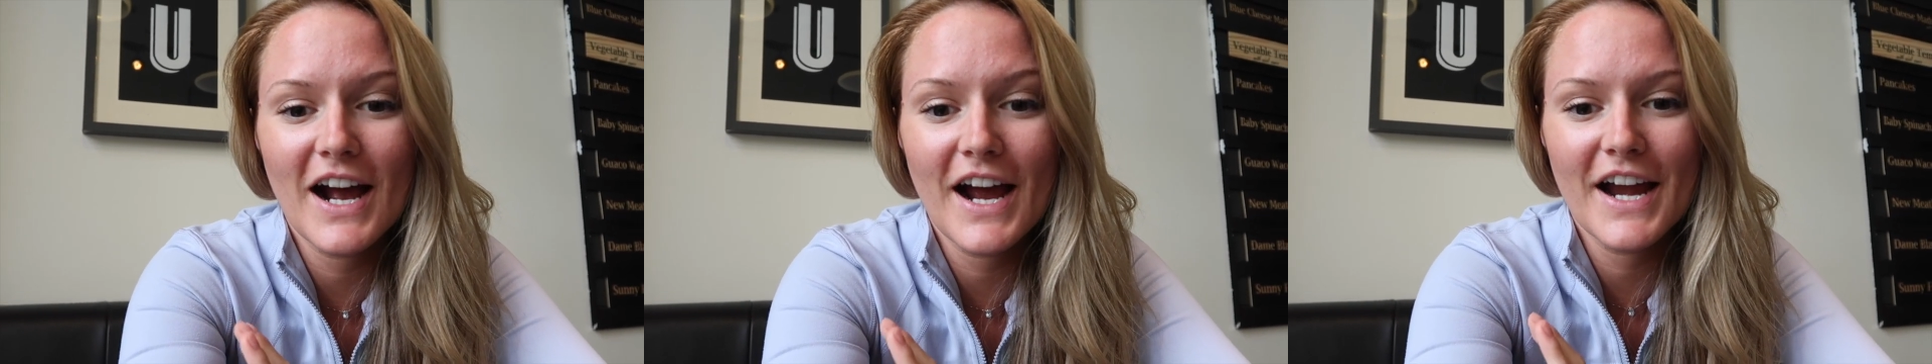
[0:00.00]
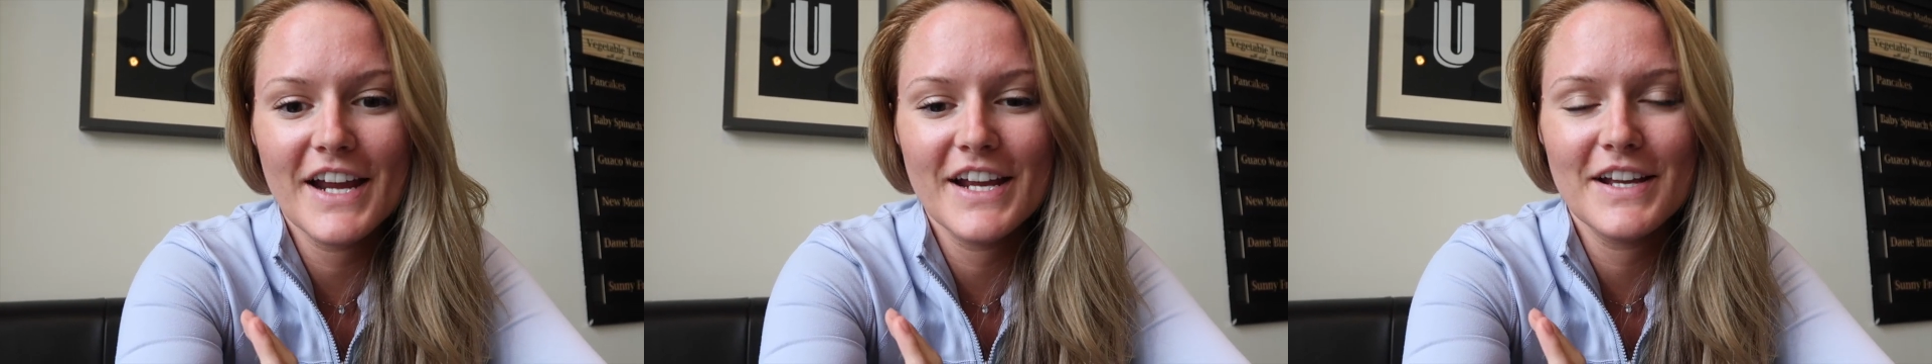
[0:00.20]

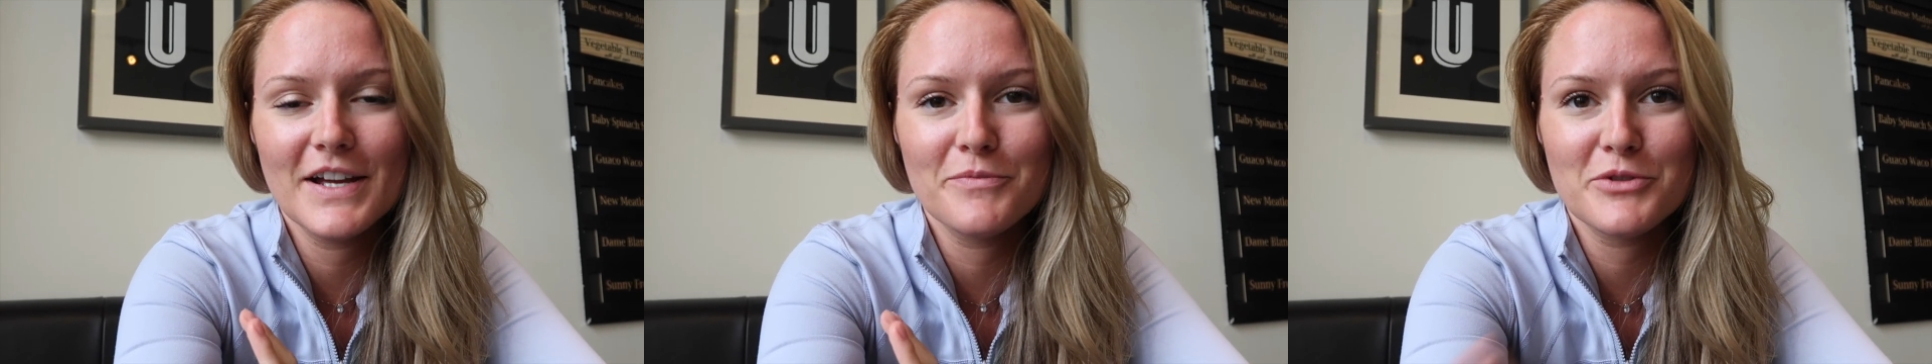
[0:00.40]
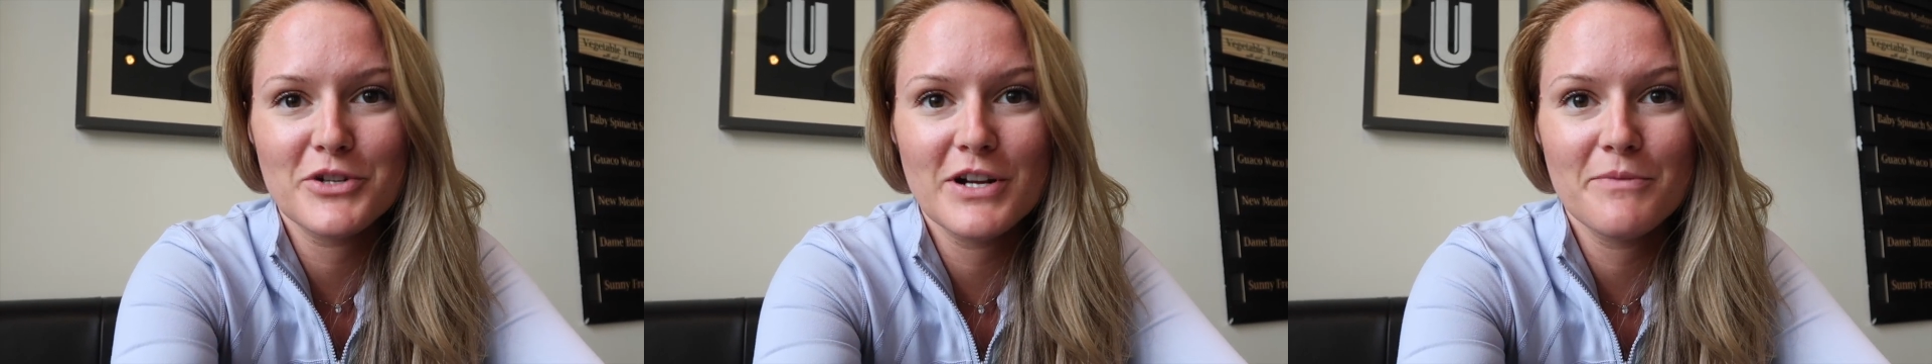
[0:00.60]
I
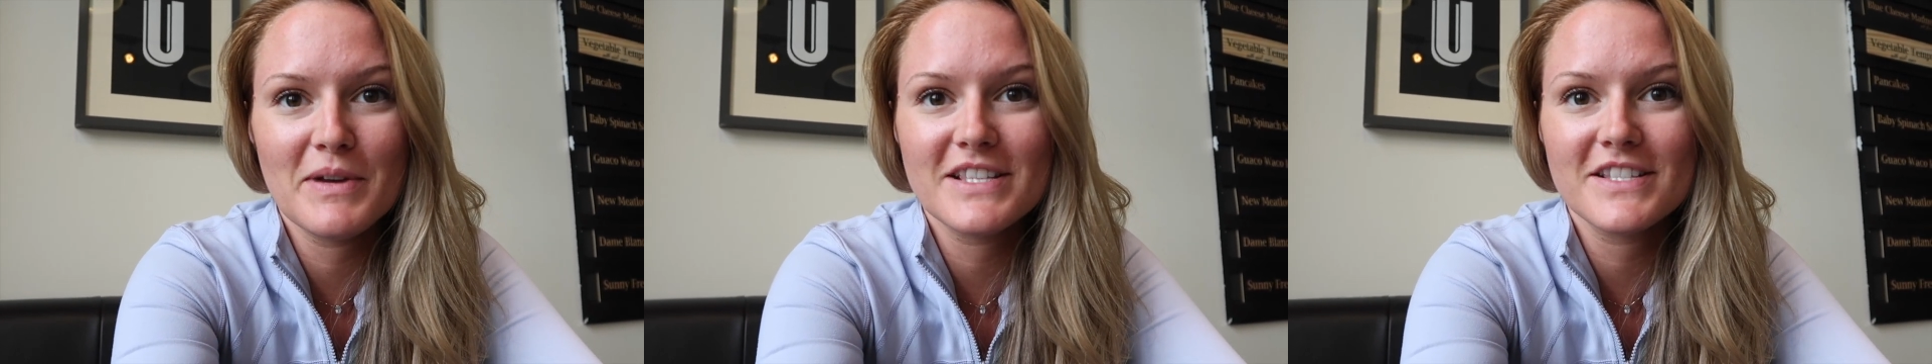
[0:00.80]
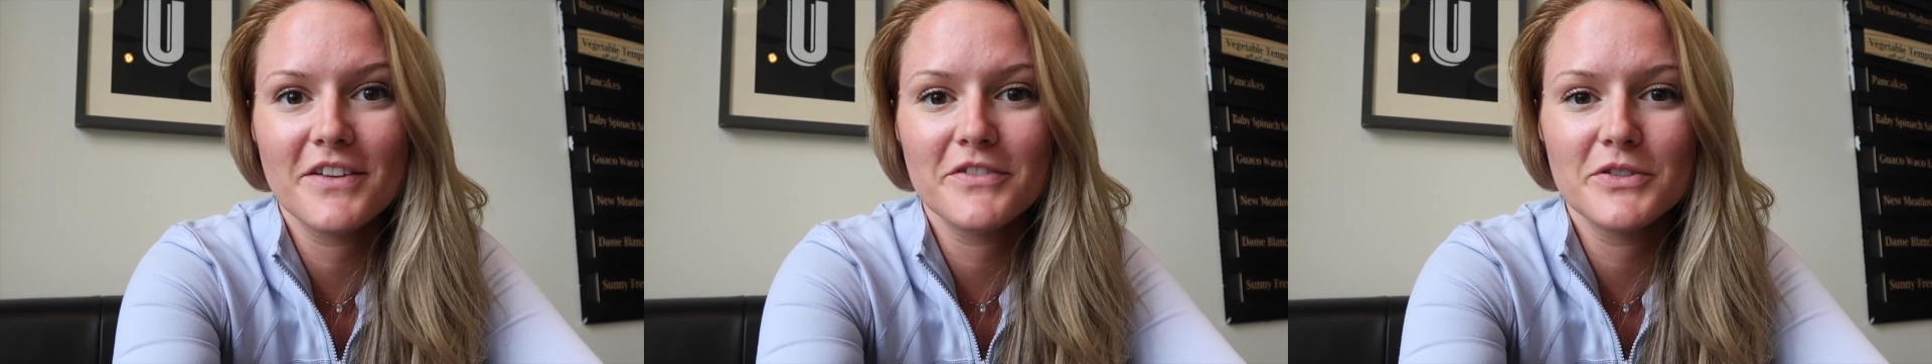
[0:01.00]
am treating
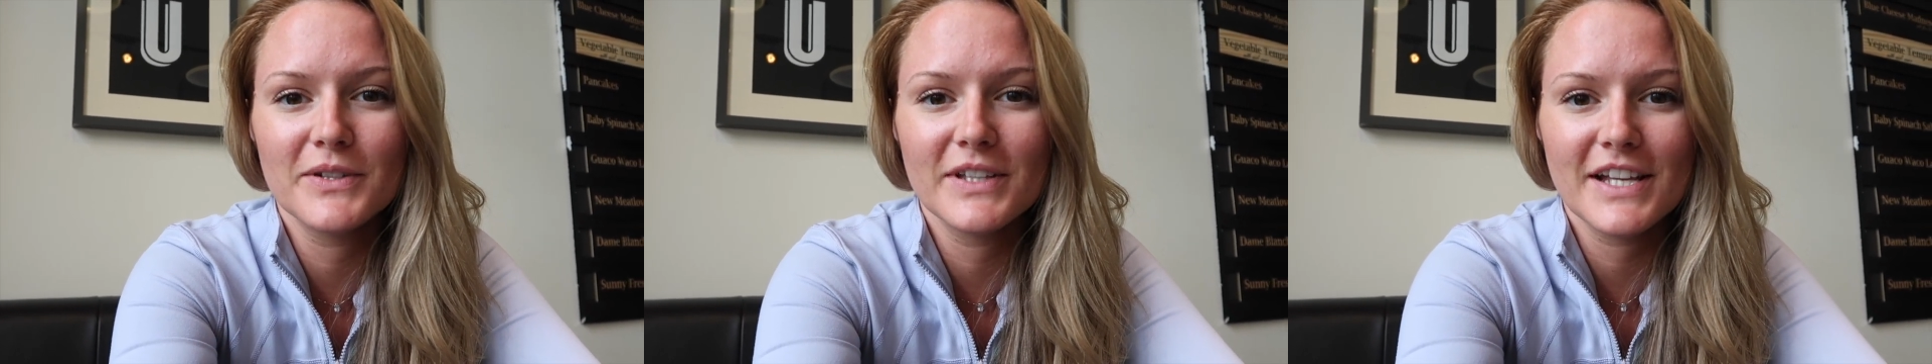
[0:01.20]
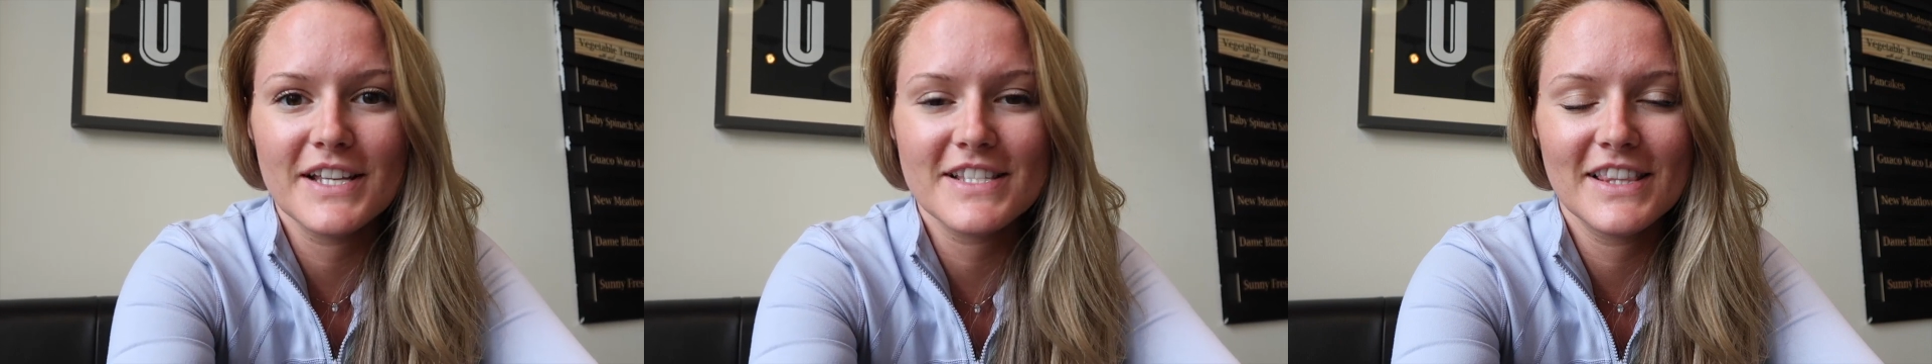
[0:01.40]
myself to
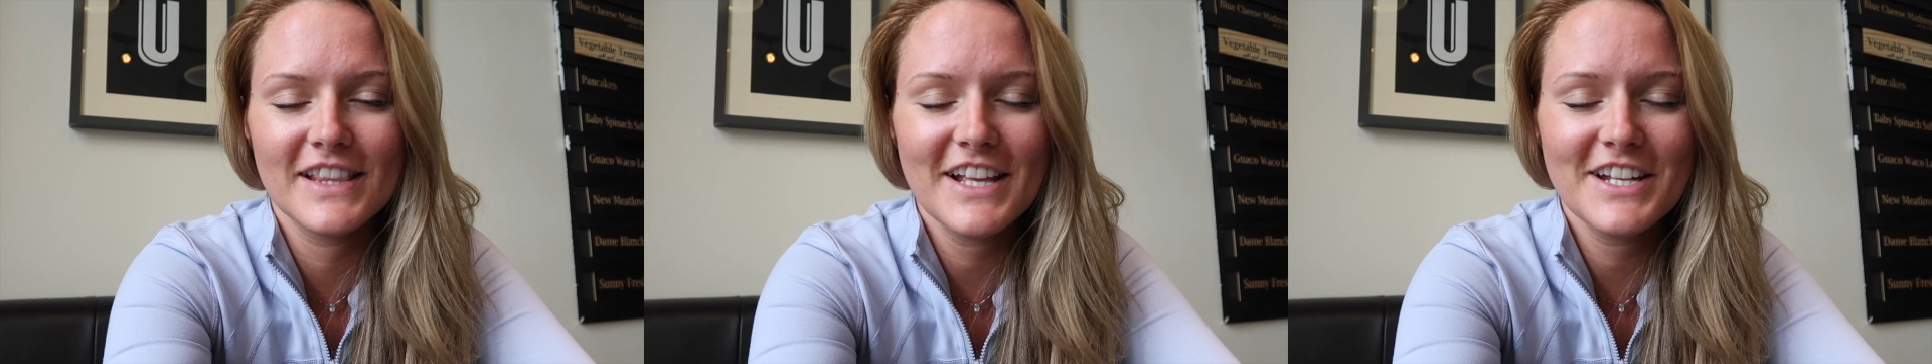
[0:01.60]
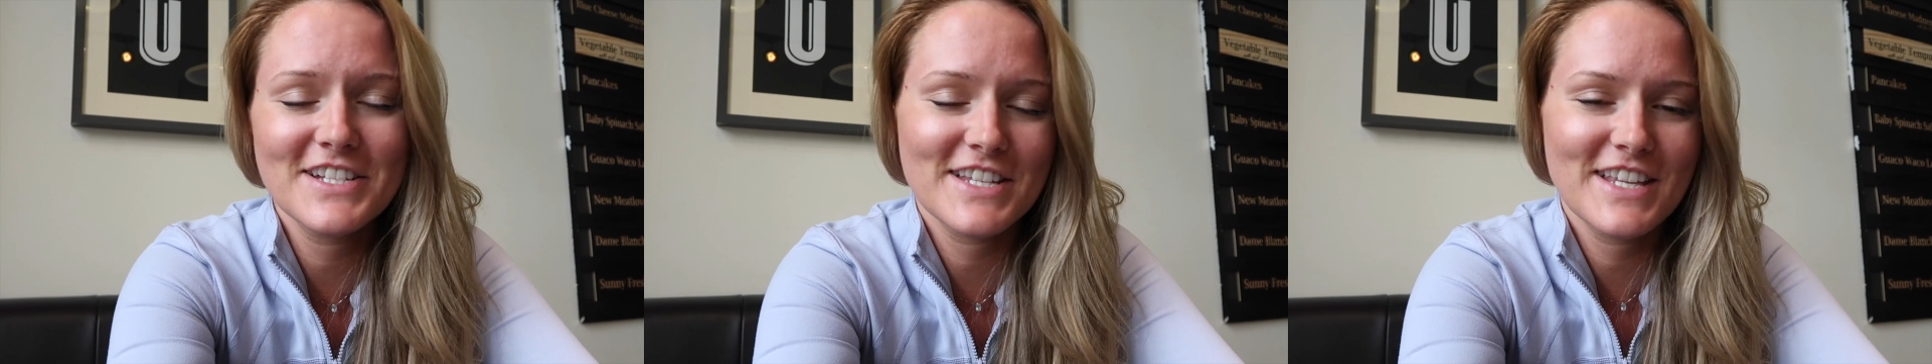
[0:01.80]
a nice
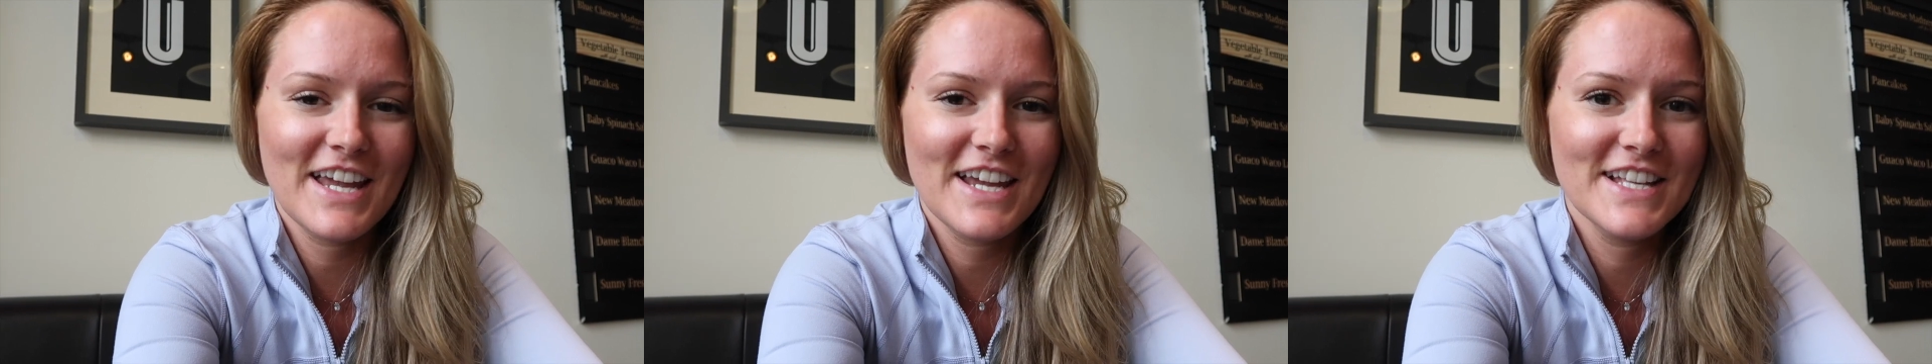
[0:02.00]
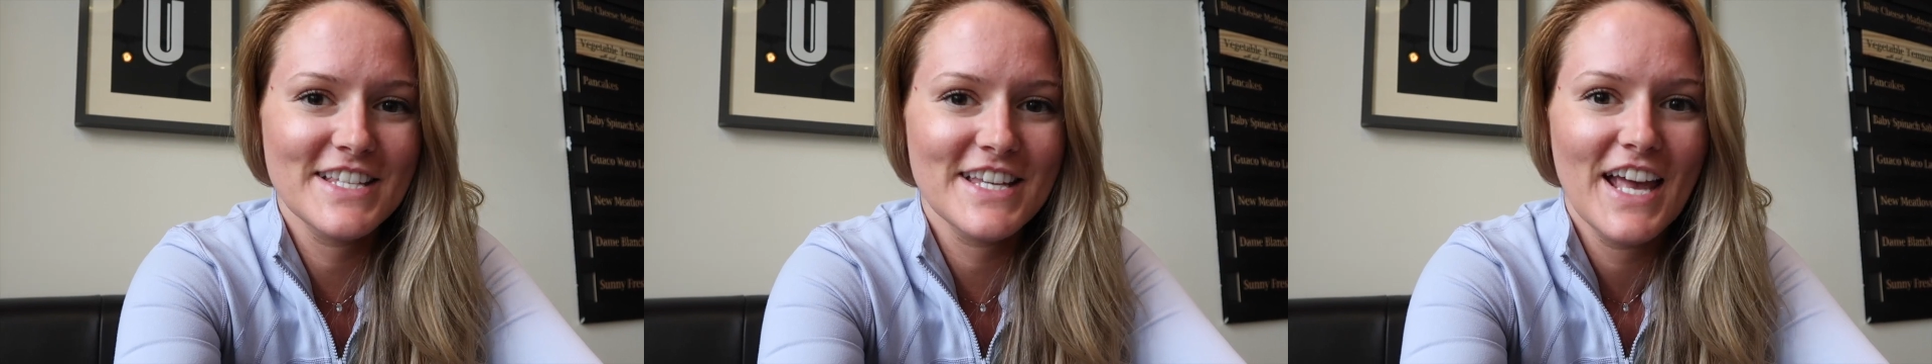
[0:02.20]
lunch date,